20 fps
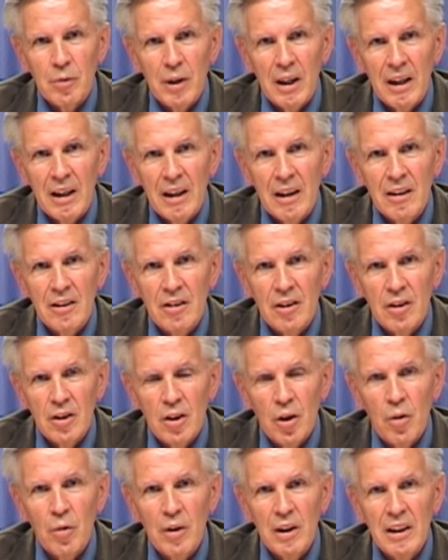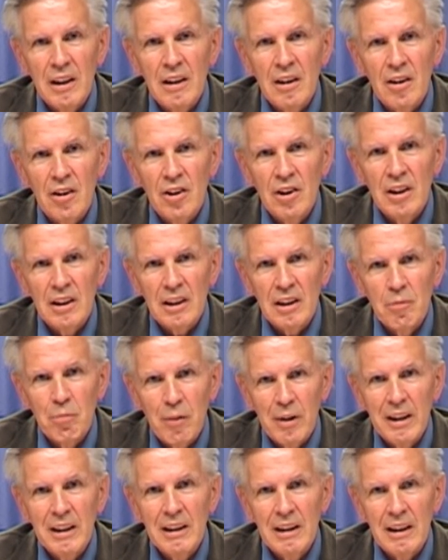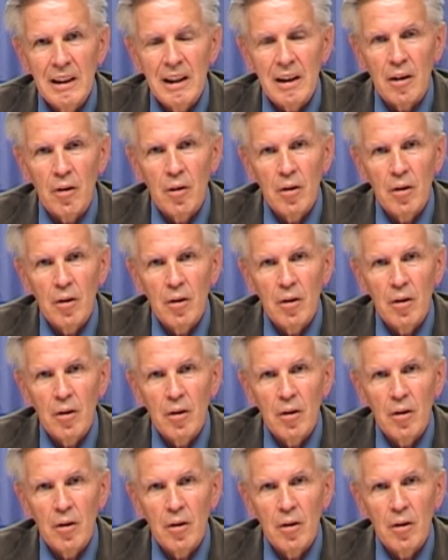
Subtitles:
We had no increase in bleeding,